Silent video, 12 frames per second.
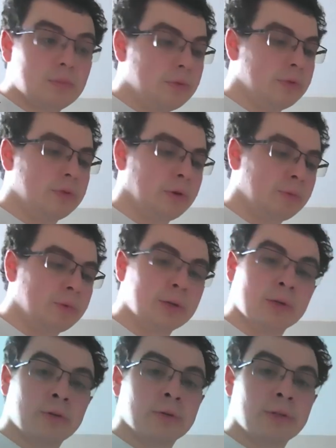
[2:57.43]
You don't want
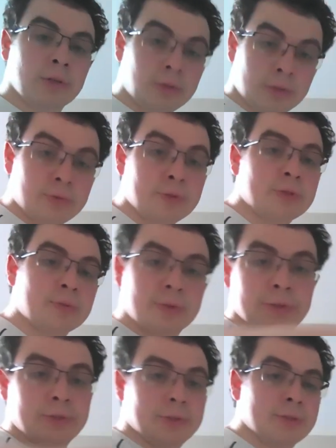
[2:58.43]
to hold it loose
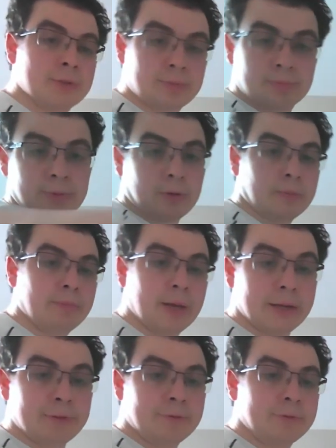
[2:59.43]
where it's going
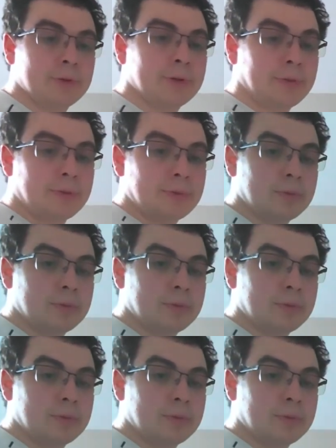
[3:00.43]
back and forth.